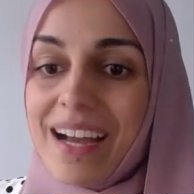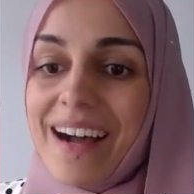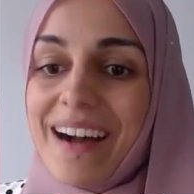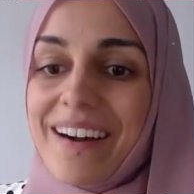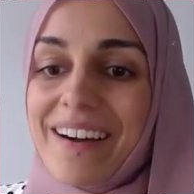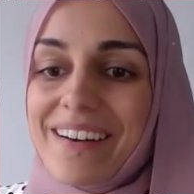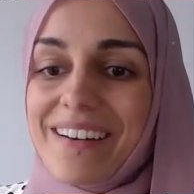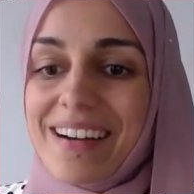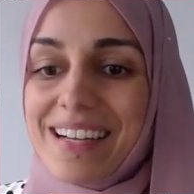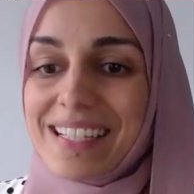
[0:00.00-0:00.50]

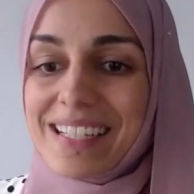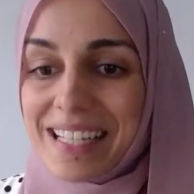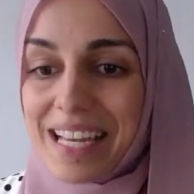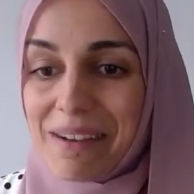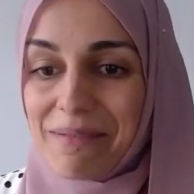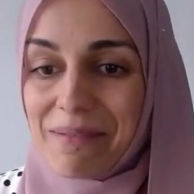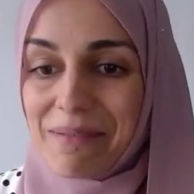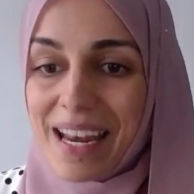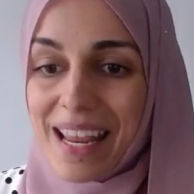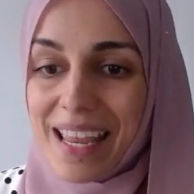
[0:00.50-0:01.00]
Oh,
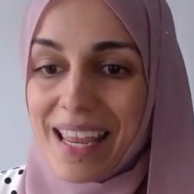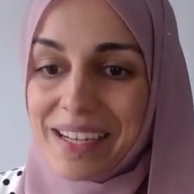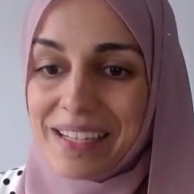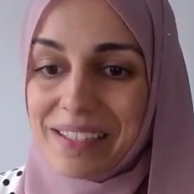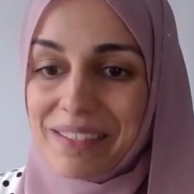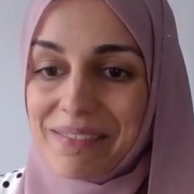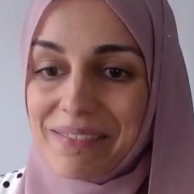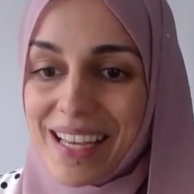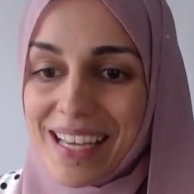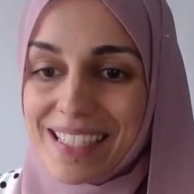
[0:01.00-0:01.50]
assalamu
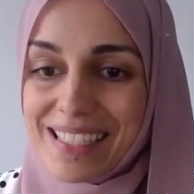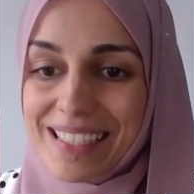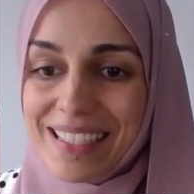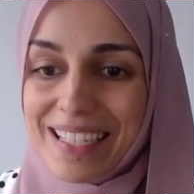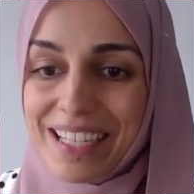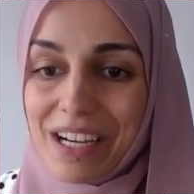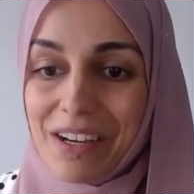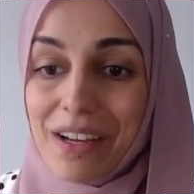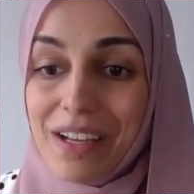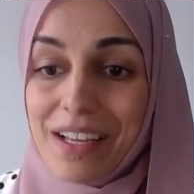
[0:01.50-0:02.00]
alaikum,
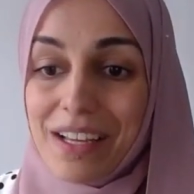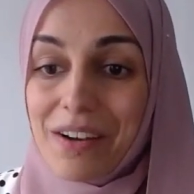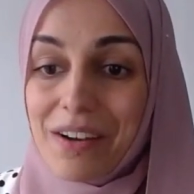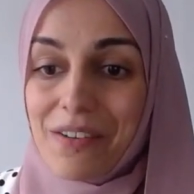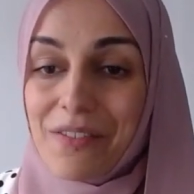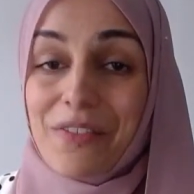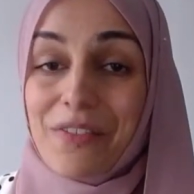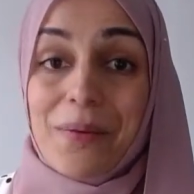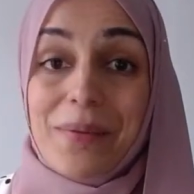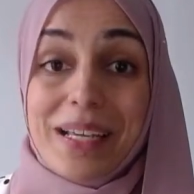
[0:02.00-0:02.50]
Nazia.
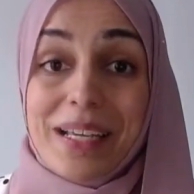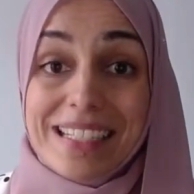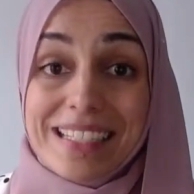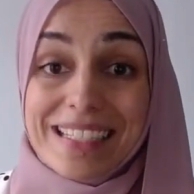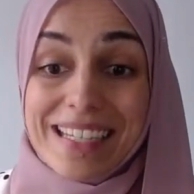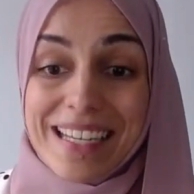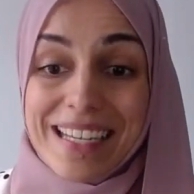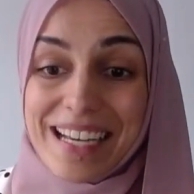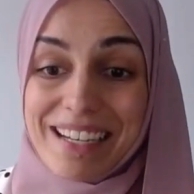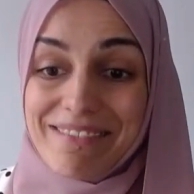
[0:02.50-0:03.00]
From
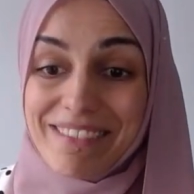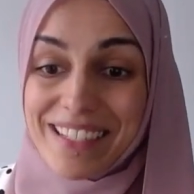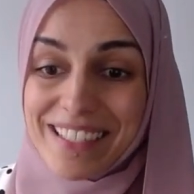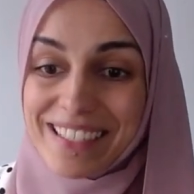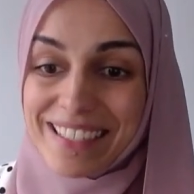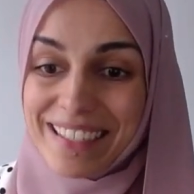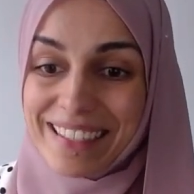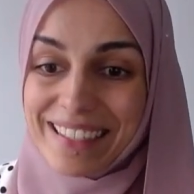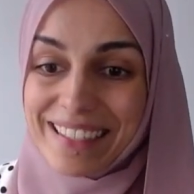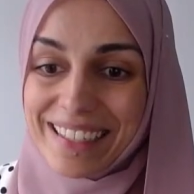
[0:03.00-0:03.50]
India,
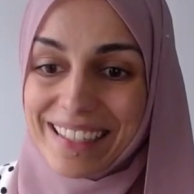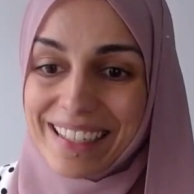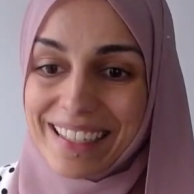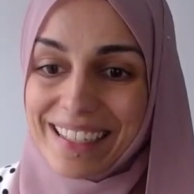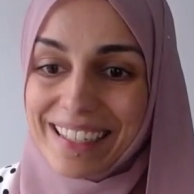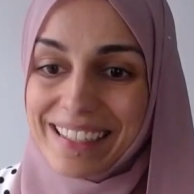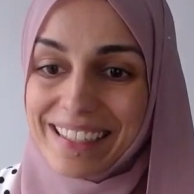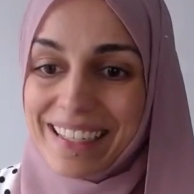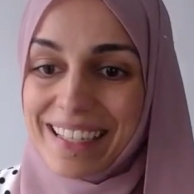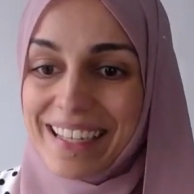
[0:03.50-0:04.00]

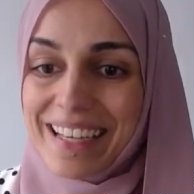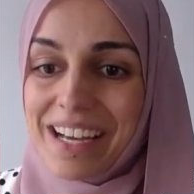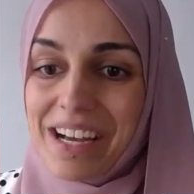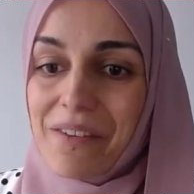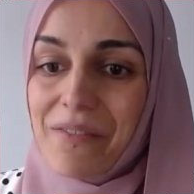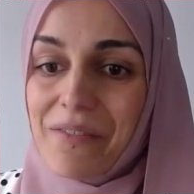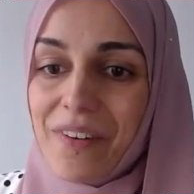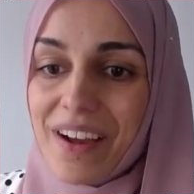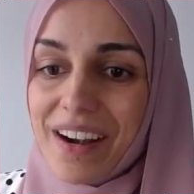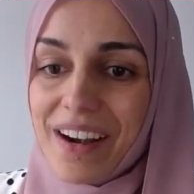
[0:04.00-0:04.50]
mashallah.
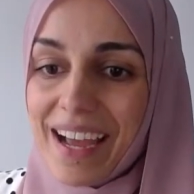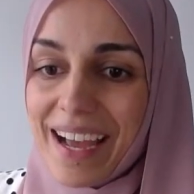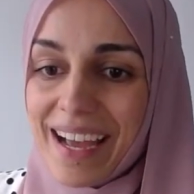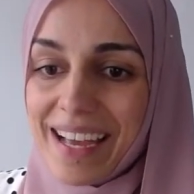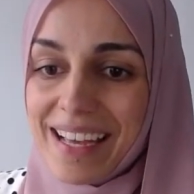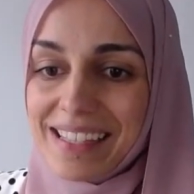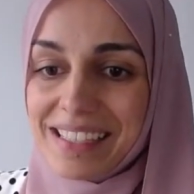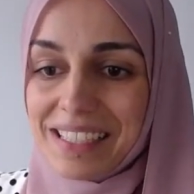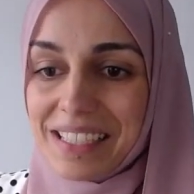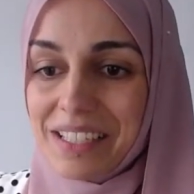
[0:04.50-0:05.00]

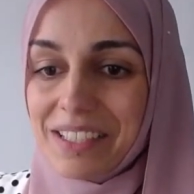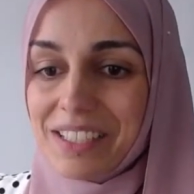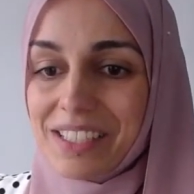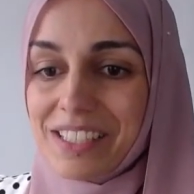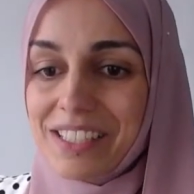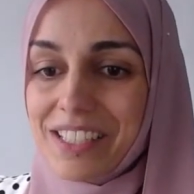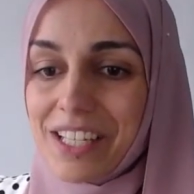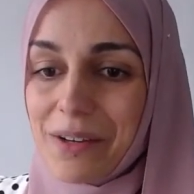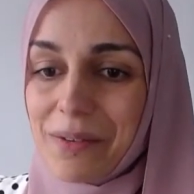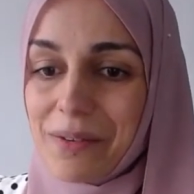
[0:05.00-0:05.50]
Farhat,
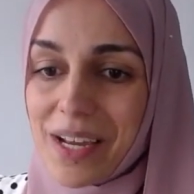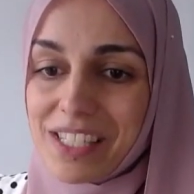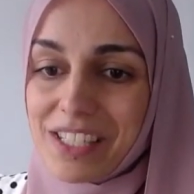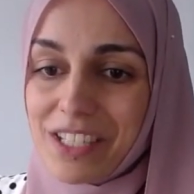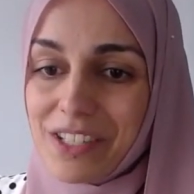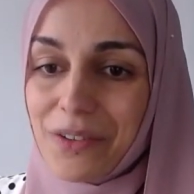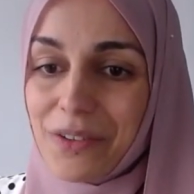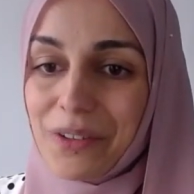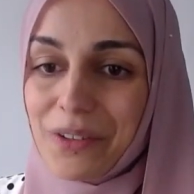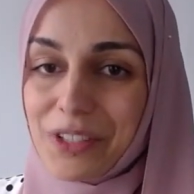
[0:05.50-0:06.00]
it's so nice that
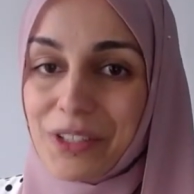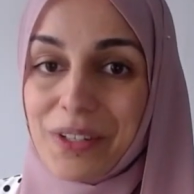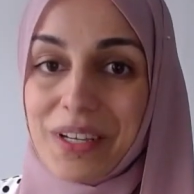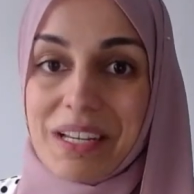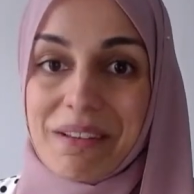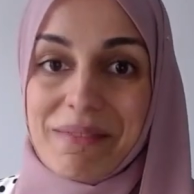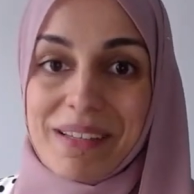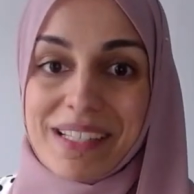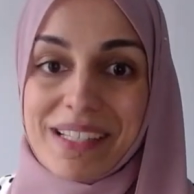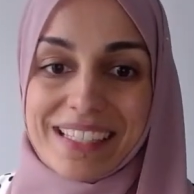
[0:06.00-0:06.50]
you're all
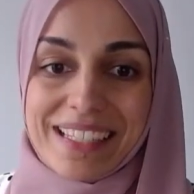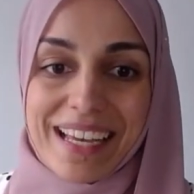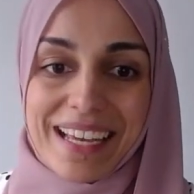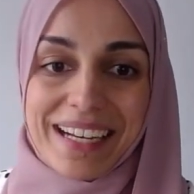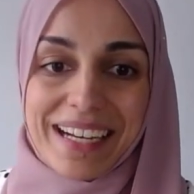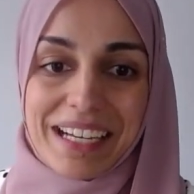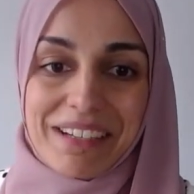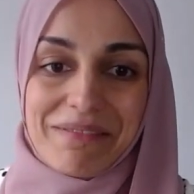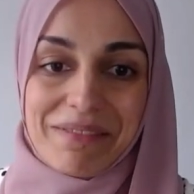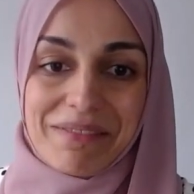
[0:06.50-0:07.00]
joining me today.
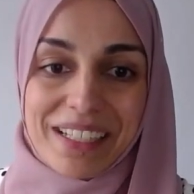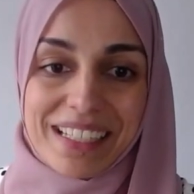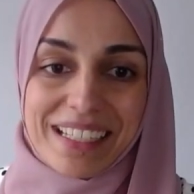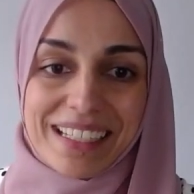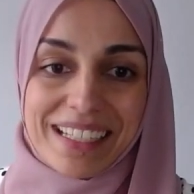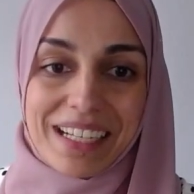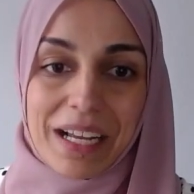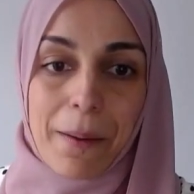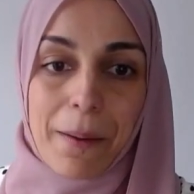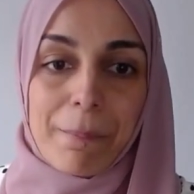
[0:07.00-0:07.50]

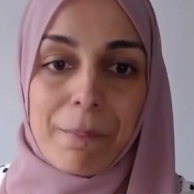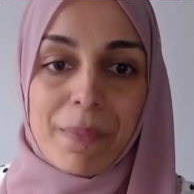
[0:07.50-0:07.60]
Alhamdulillah.